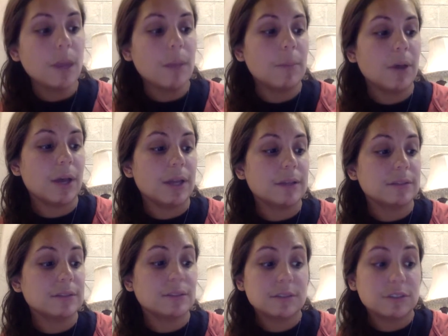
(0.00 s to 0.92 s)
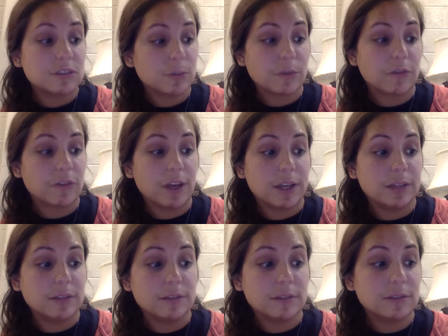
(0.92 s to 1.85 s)
but super
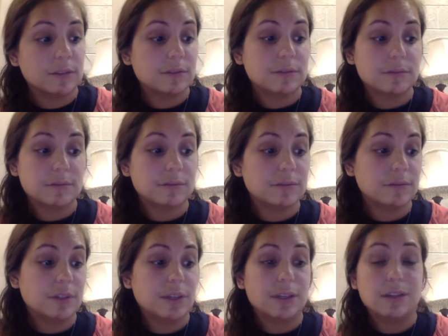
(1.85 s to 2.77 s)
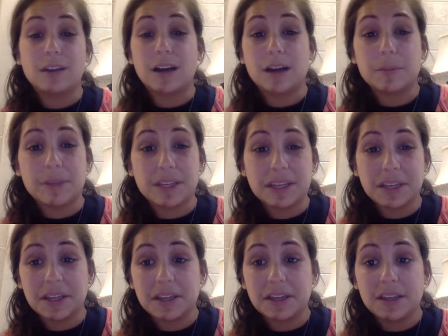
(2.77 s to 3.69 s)
fun, not
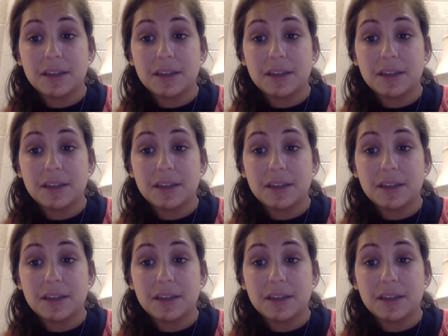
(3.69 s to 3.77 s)
big,